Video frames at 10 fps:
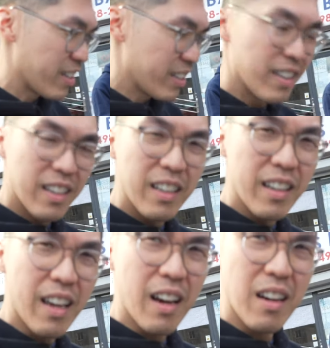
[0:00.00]
Oh, nice.
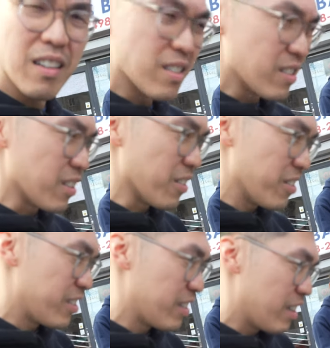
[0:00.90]
Yeah. What are you
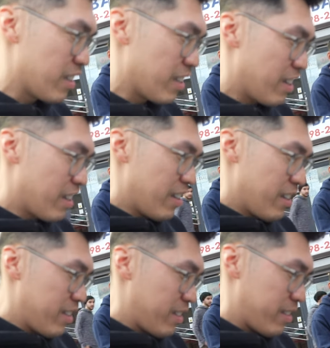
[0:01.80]
expecting?
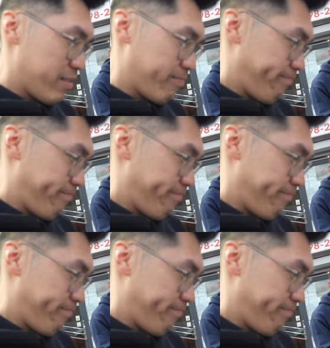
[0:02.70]
We're hoping.